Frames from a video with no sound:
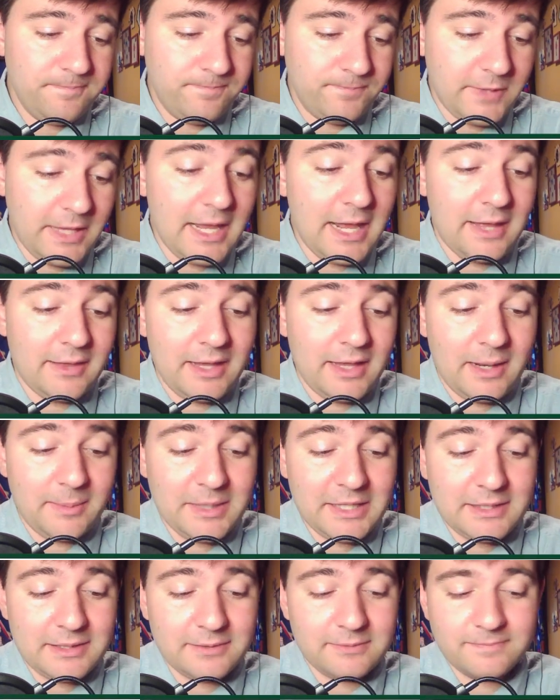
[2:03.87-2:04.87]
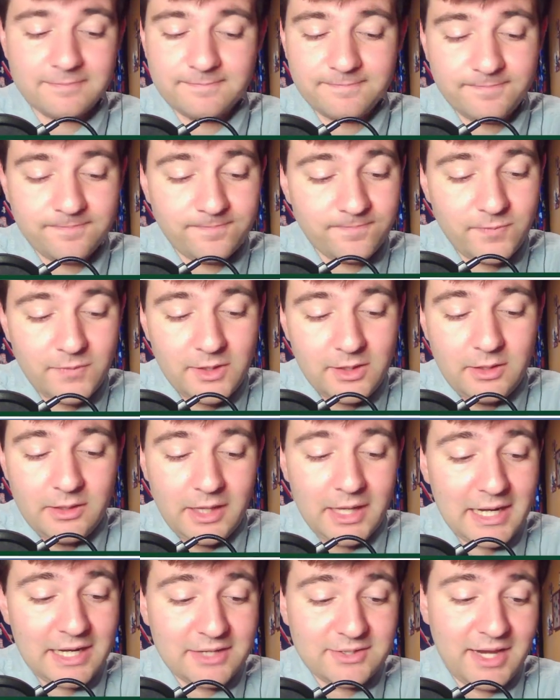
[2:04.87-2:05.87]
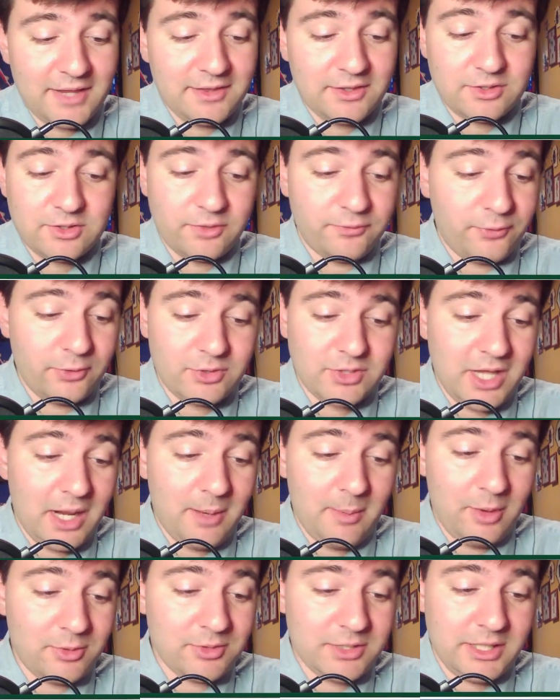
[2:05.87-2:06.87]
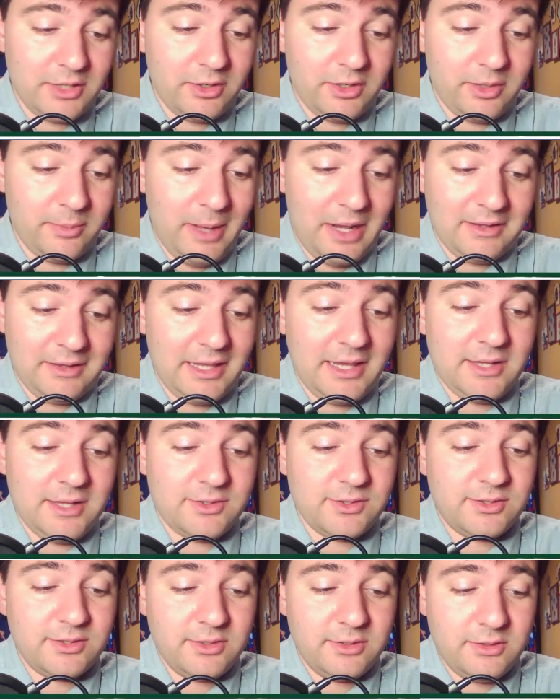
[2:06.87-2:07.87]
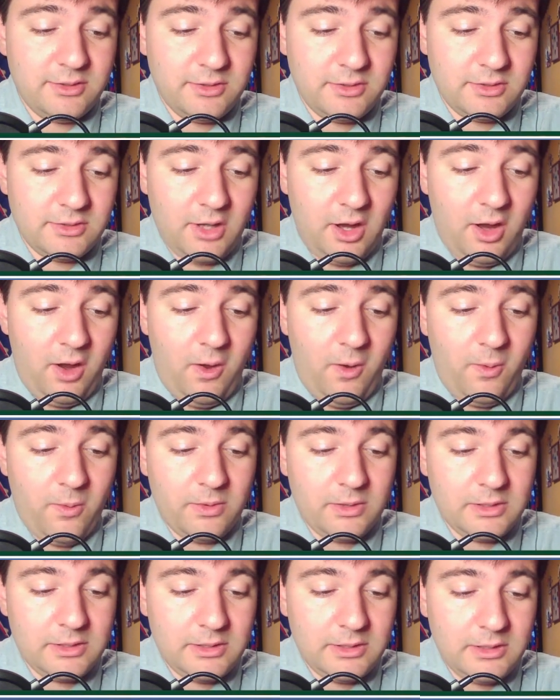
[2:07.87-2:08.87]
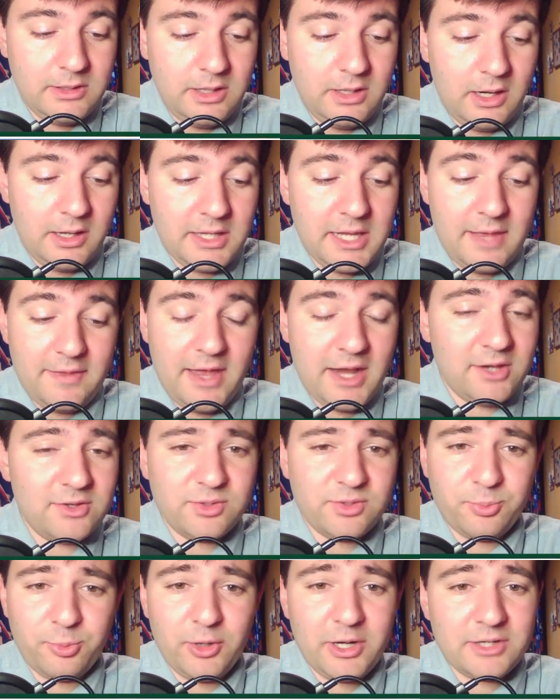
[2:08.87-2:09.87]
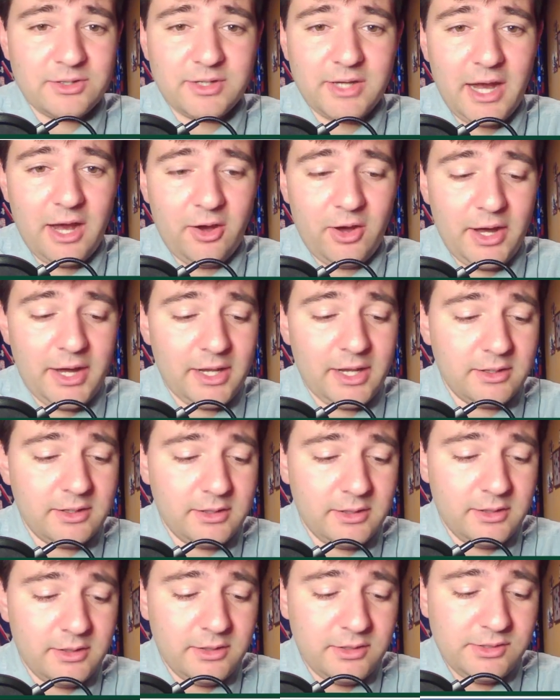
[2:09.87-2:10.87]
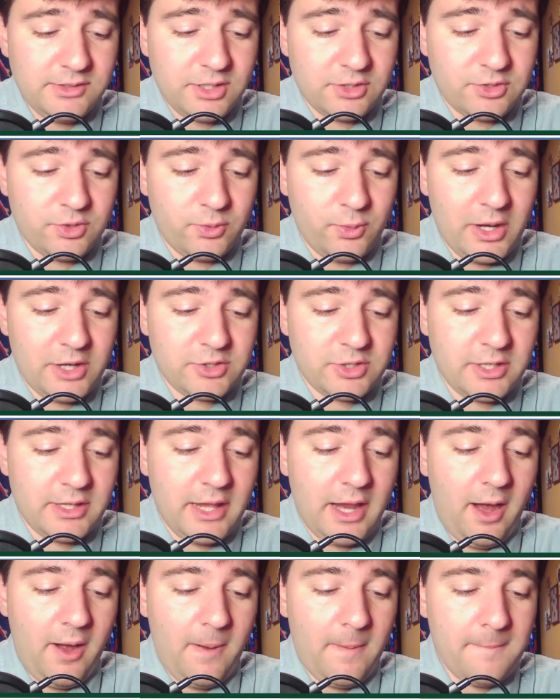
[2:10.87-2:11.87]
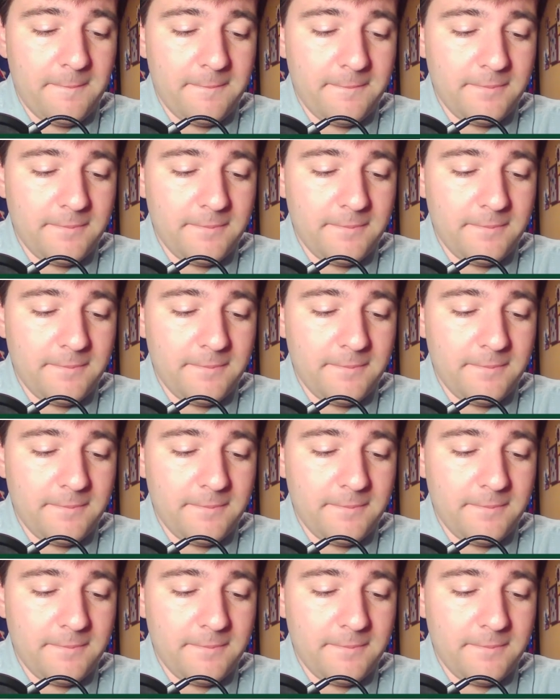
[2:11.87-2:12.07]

Yeah, I mean, like I said, this is the first time I was hearing about this. So, uh, yeah, that is a pretty scary situation there.